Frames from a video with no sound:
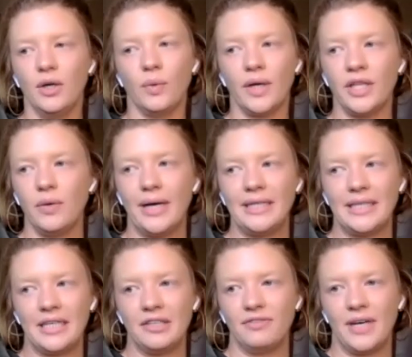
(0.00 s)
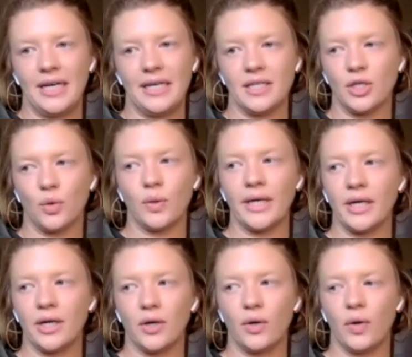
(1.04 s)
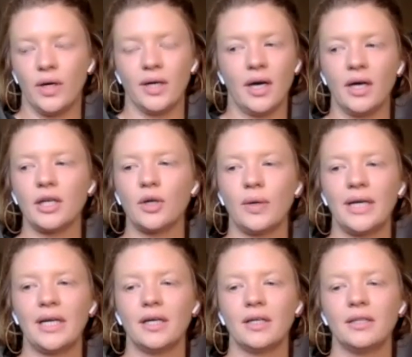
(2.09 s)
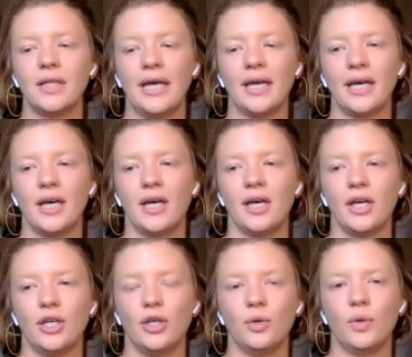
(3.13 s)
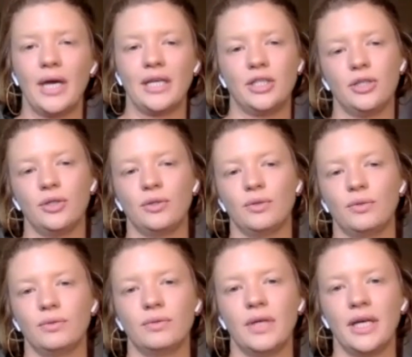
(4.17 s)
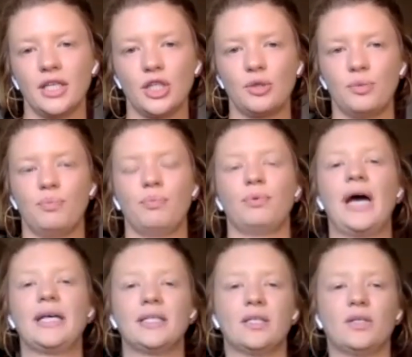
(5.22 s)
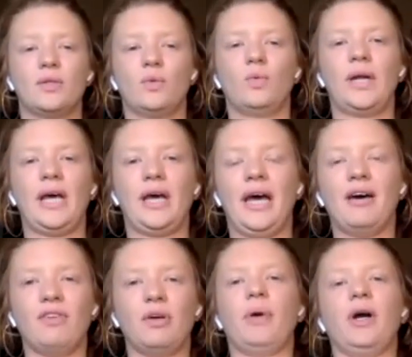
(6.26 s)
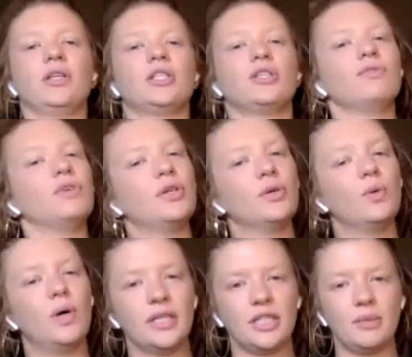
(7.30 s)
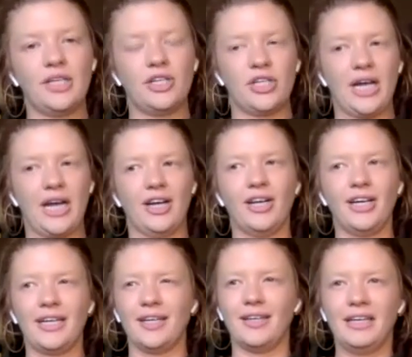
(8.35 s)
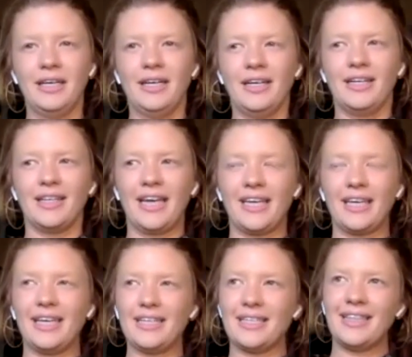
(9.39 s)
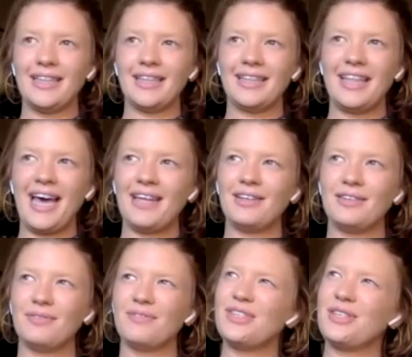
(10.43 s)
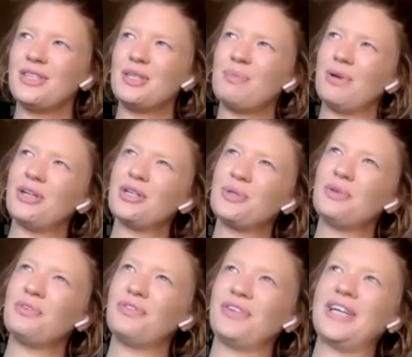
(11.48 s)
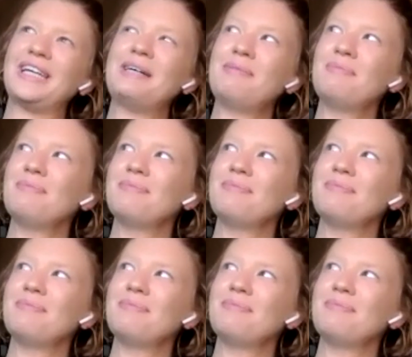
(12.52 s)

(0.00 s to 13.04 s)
Whether you identify as queer or not queer, like you get to express whatever parts of you want to be shared, and like, isn't that spiritual freedom?